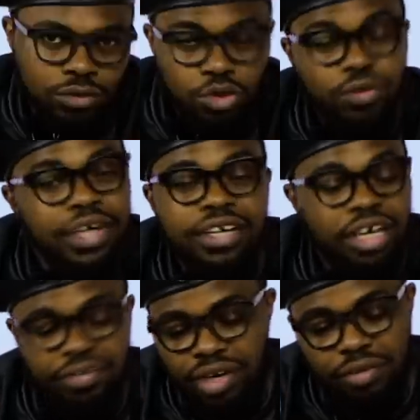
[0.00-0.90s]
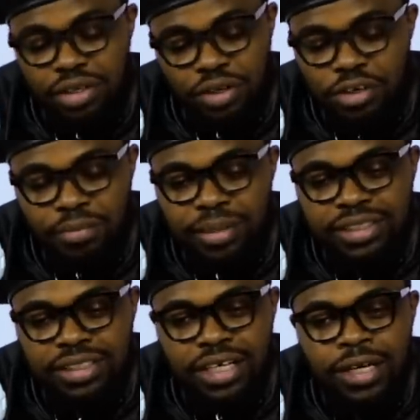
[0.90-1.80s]
So right now, if I read your
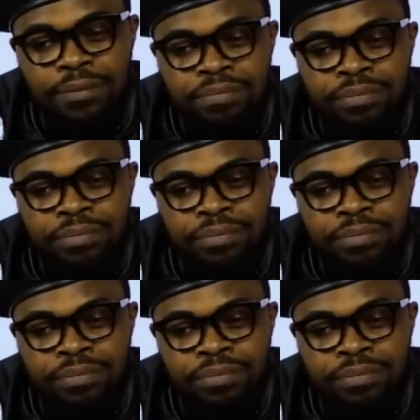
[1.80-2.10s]
comments there,